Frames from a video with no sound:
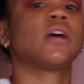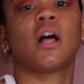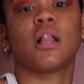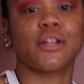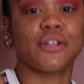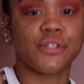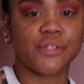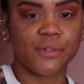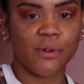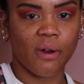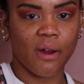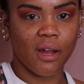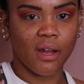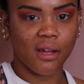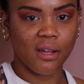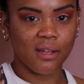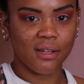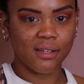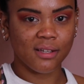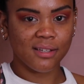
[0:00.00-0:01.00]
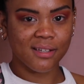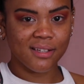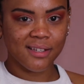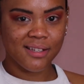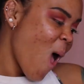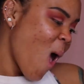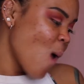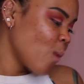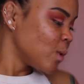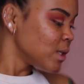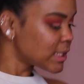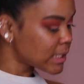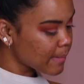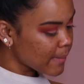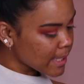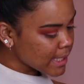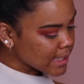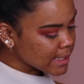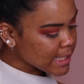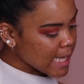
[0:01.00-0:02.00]
Color story. Once
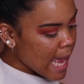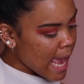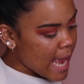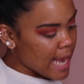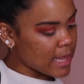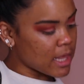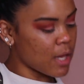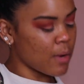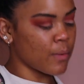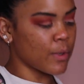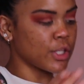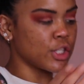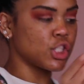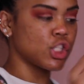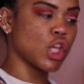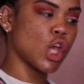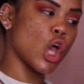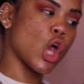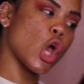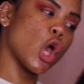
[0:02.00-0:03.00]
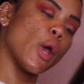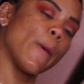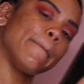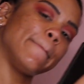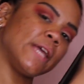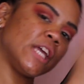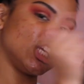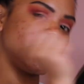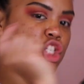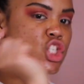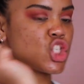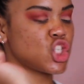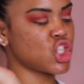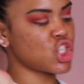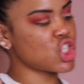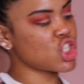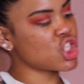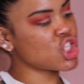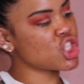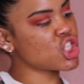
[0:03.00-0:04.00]
upon a time, there was
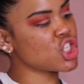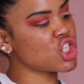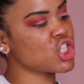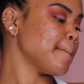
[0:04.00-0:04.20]
Peach.